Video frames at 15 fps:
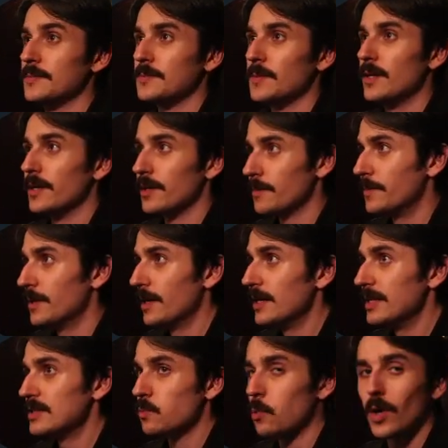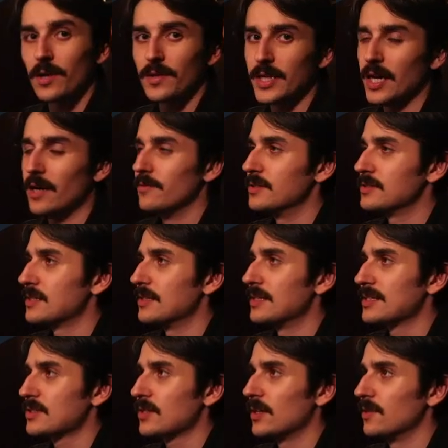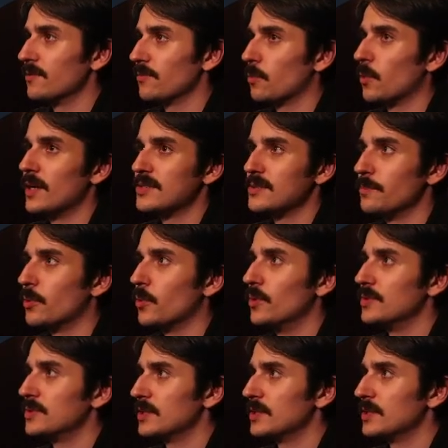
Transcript: but it's one of the others, and that's kind of why it's important to